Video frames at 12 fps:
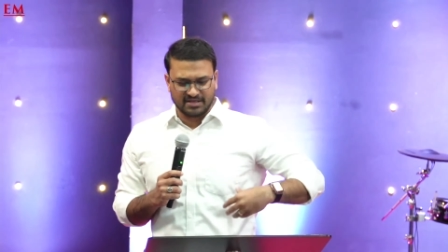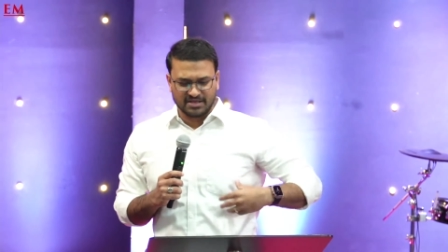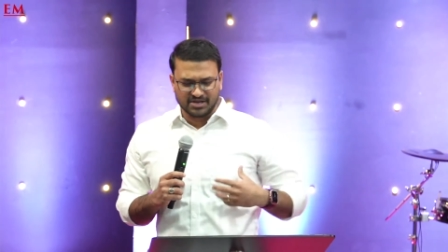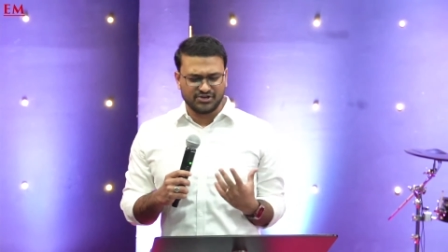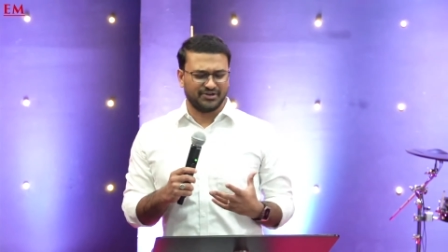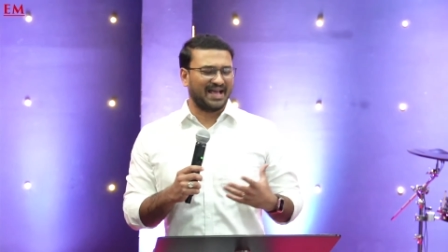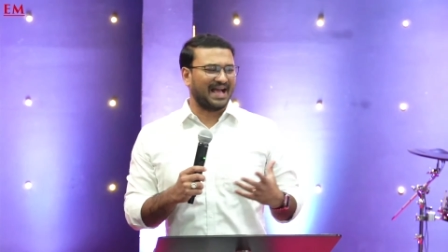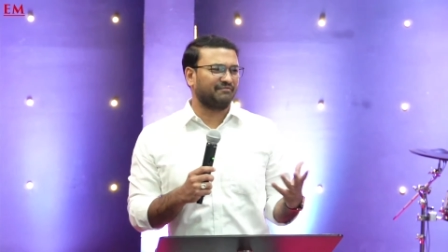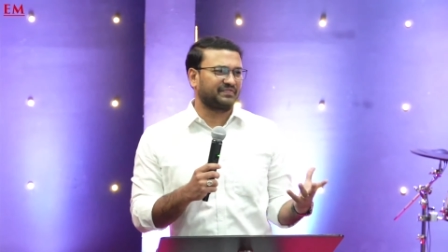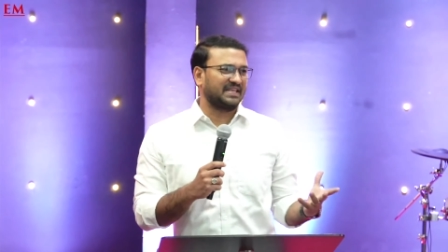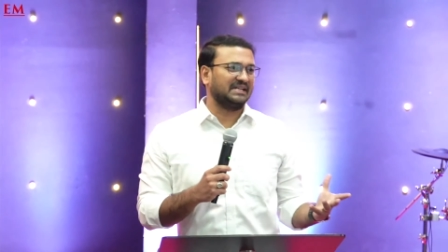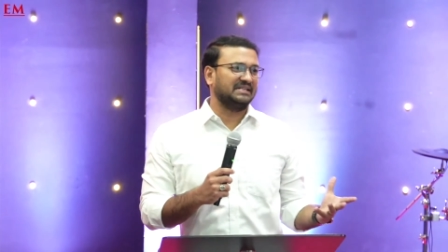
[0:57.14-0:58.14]
you need to have
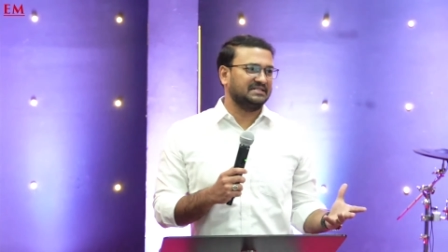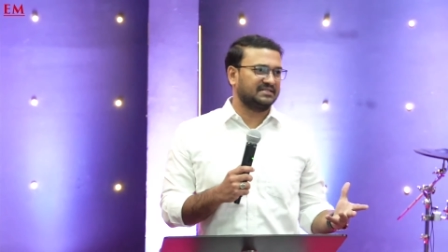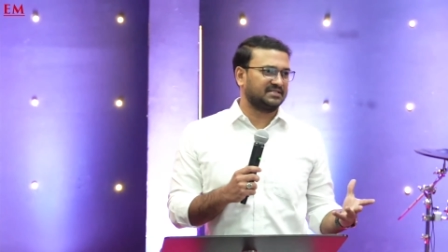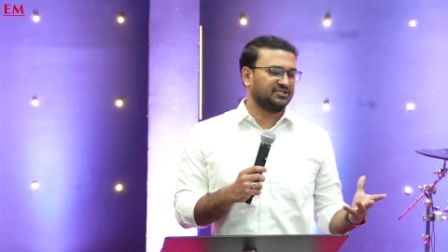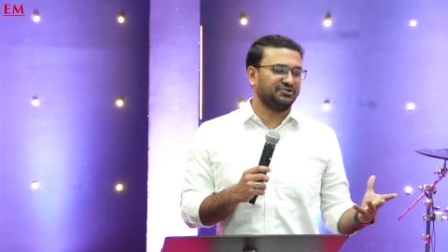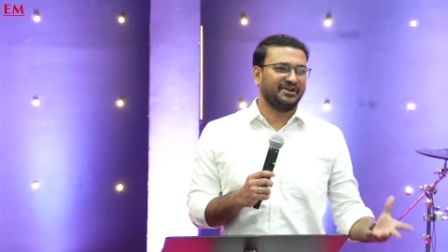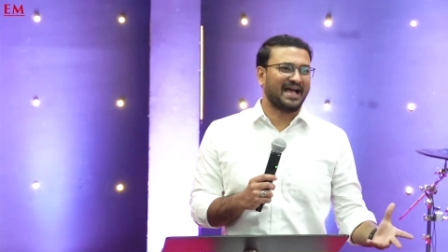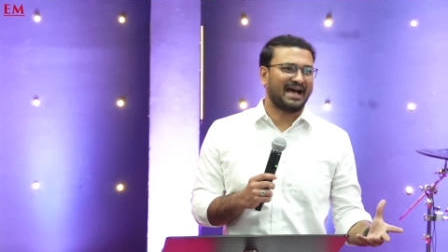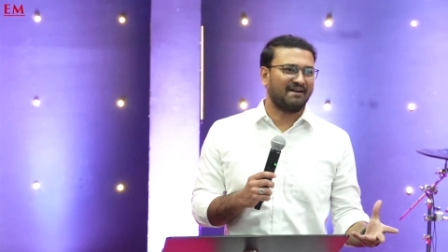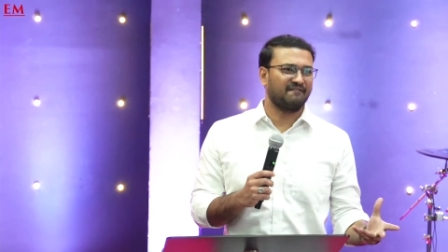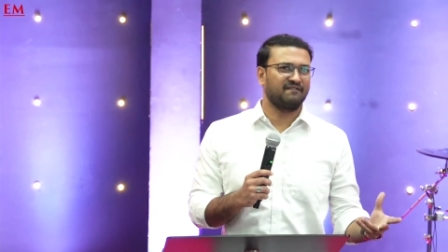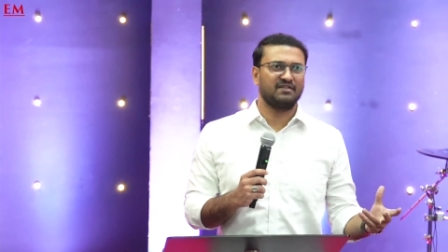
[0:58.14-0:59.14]
things. You need to
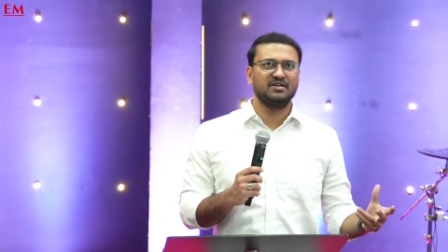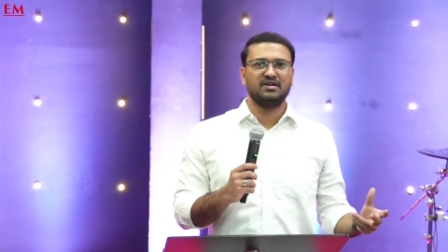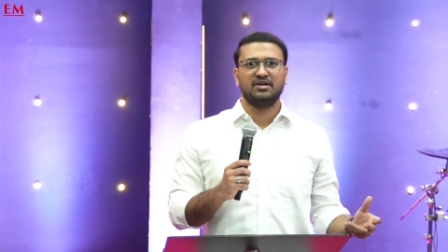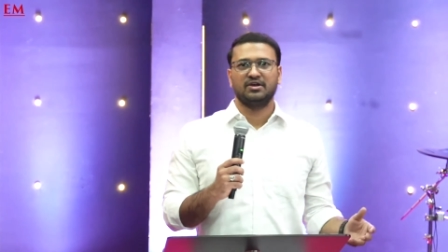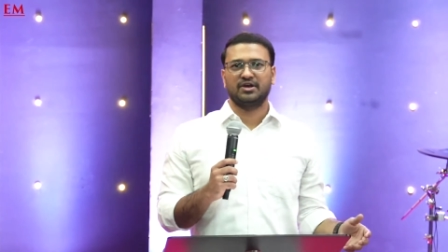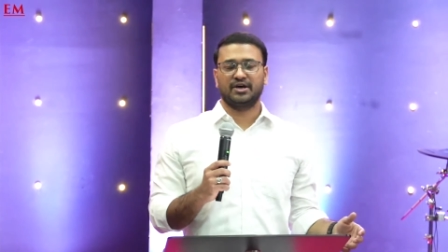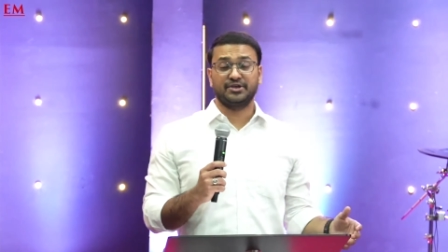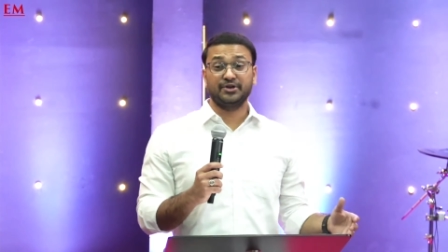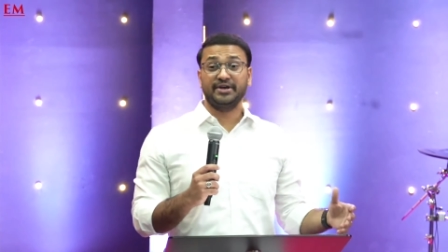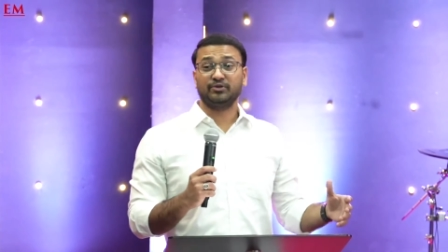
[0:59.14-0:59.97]
have, uh, you need to,